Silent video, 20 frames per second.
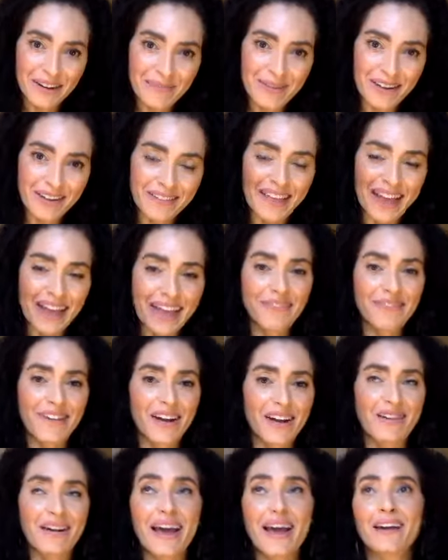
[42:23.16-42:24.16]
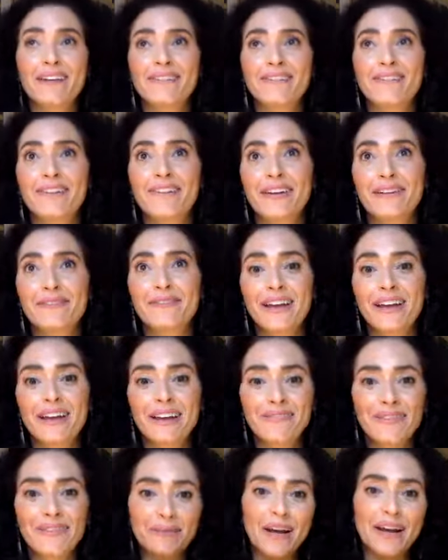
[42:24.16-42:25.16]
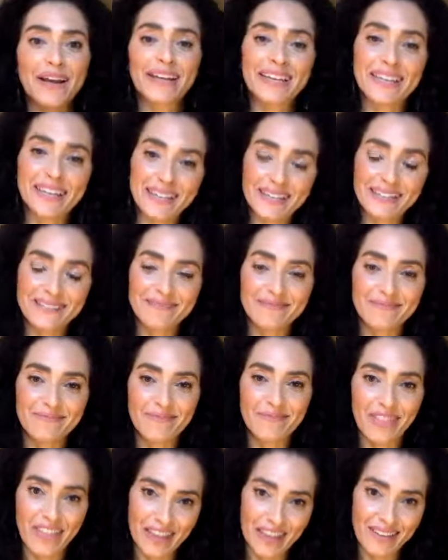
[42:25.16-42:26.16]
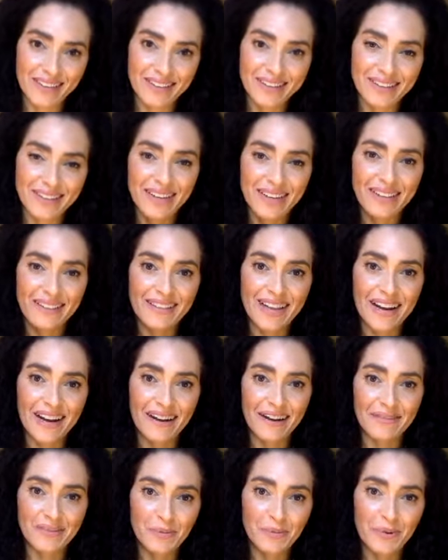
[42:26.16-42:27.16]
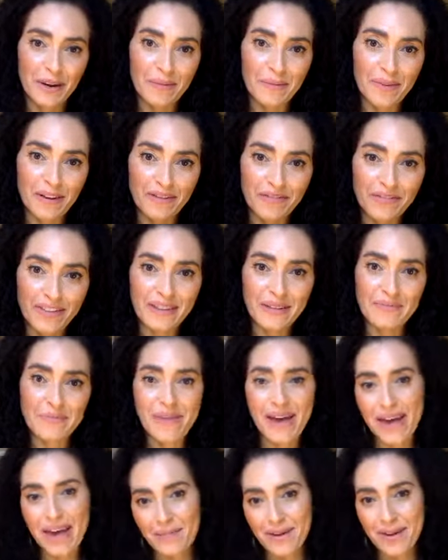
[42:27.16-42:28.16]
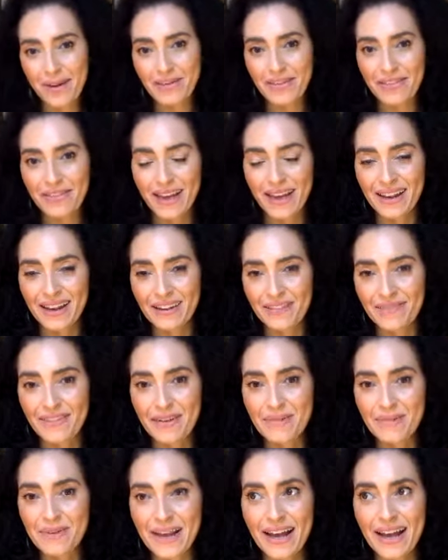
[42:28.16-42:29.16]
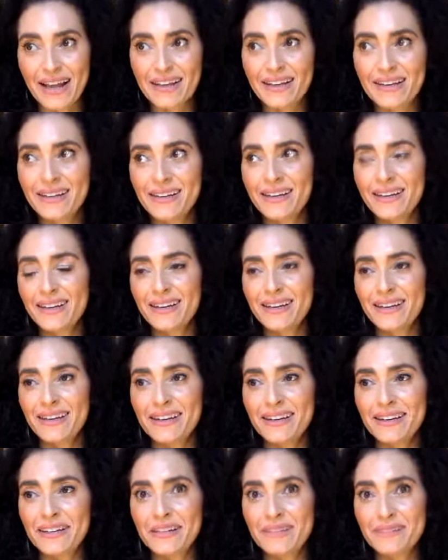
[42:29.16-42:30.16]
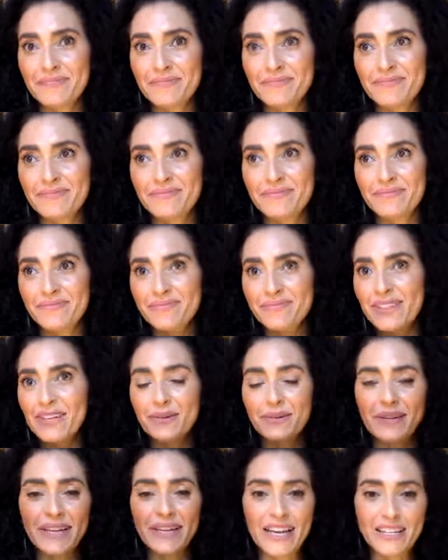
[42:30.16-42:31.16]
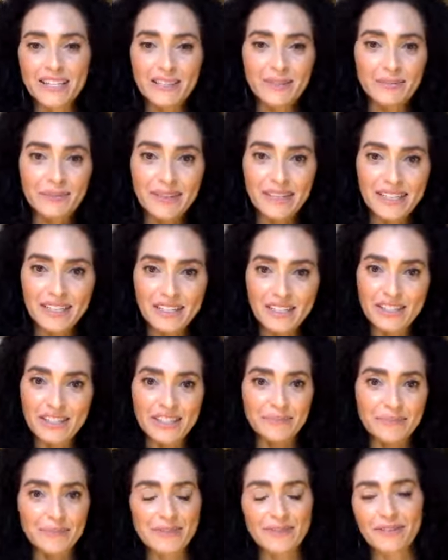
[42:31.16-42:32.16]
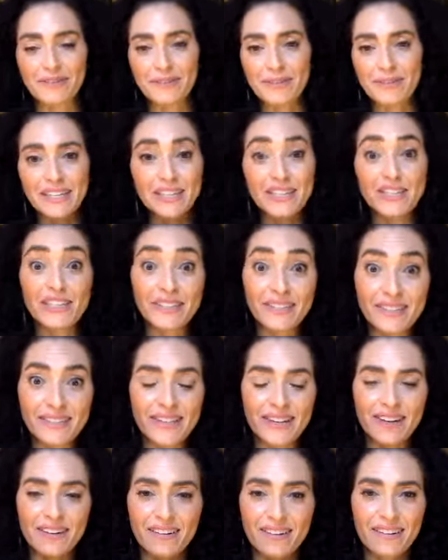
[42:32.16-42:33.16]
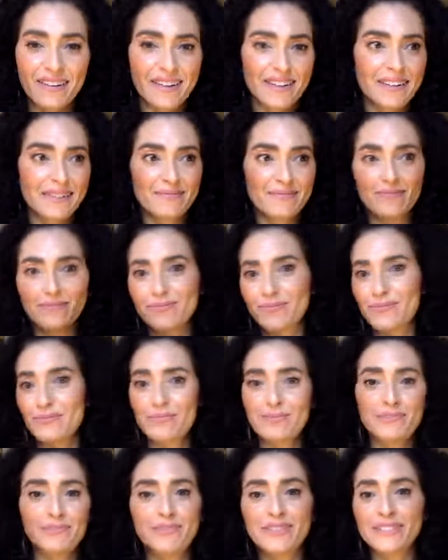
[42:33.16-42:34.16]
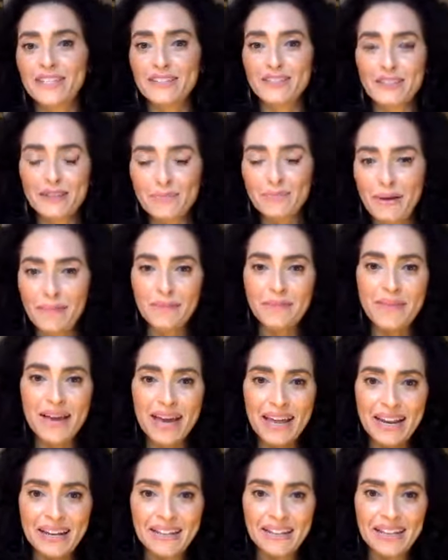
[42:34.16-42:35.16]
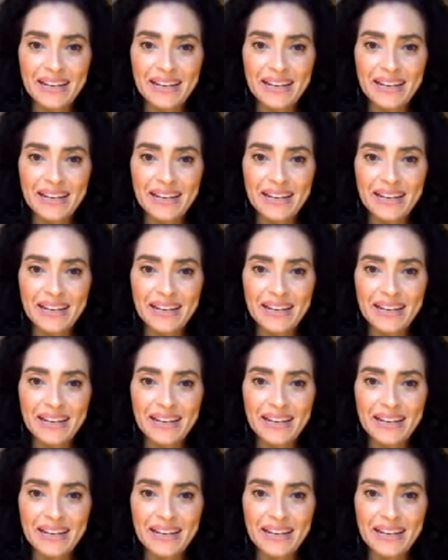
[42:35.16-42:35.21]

about that. If I don't have, no. if, if I'm not killing things, then I don't have to worry about feeling bad about that. If I'm not, uh, you know, engaging in relationships or relations that are mm, potentially problematic,